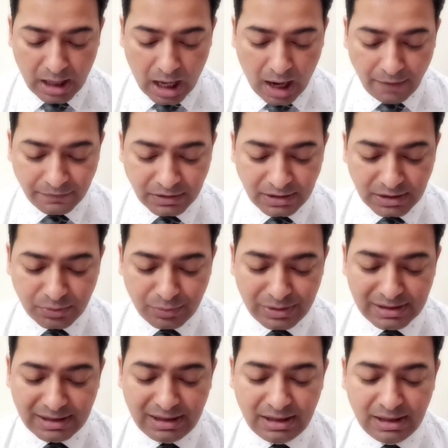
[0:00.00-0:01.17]
After this we
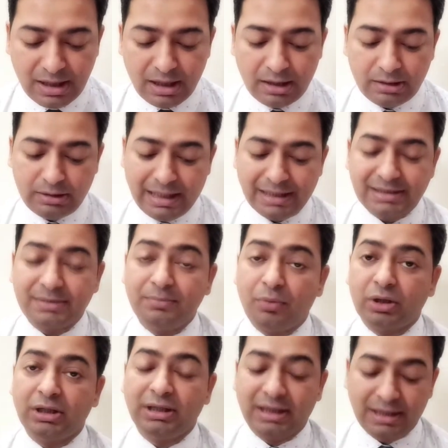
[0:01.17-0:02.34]
see next
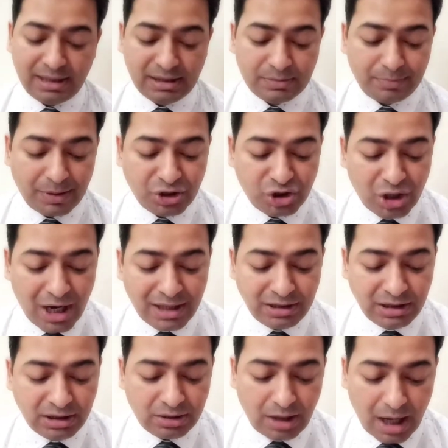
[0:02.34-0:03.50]
important thing is
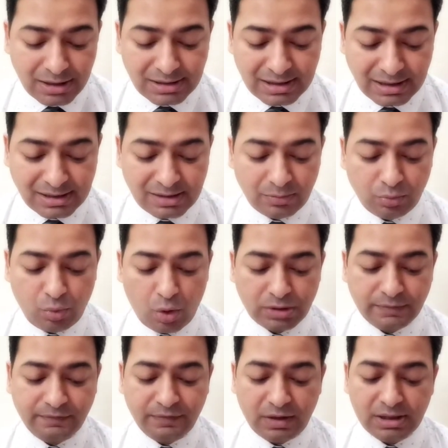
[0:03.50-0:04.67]
Panchayati Raj system was
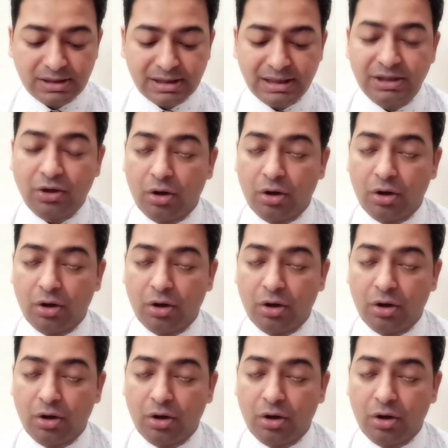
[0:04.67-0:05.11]
first